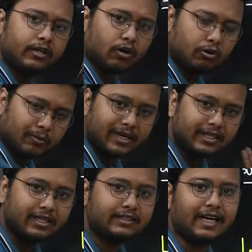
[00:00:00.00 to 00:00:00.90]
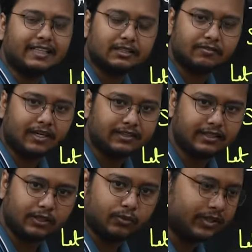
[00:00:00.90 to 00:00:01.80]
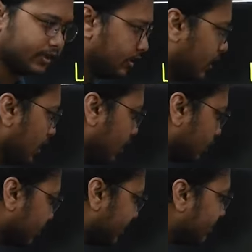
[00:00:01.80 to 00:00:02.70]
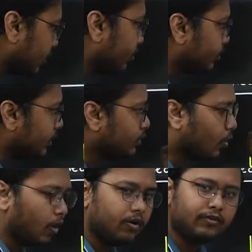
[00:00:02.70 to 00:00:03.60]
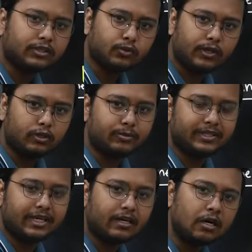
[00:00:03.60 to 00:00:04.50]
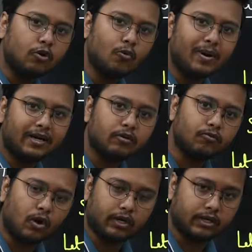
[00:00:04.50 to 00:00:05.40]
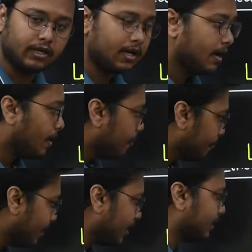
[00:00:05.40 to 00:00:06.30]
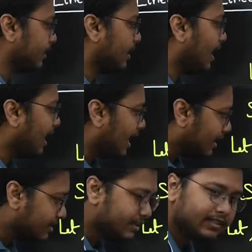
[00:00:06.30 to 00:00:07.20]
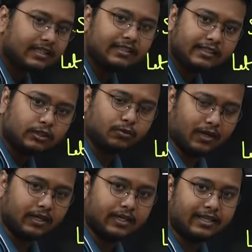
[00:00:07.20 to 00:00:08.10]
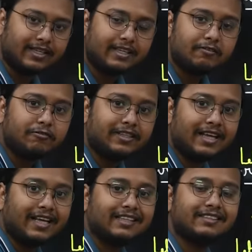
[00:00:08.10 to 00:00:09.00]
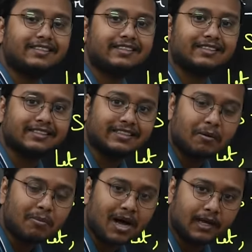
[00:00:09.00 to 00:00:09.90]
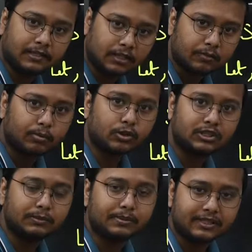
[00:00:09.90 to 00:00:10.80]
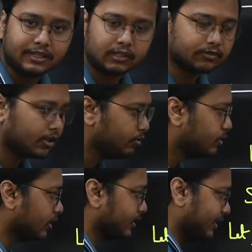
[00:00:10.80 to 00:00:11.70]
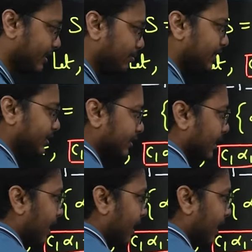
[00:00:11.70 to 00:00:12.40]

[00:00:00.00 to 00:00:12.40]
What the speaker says: automatically satisfies the equation. So this solution is always going to be there no matter what. But other than this one, if there exists some other possible set of solution, that means